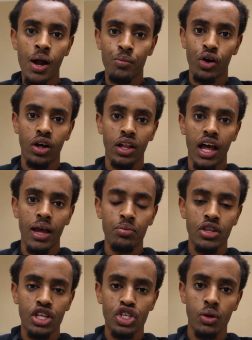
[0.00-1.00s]

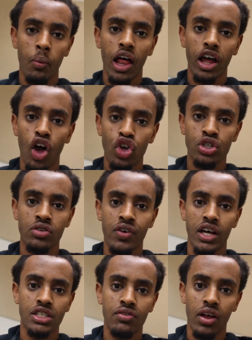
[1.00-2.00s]
proclaimed the Somali Cultural
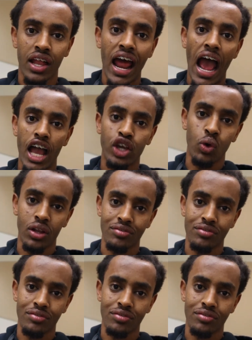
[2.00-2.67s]
Festival an annual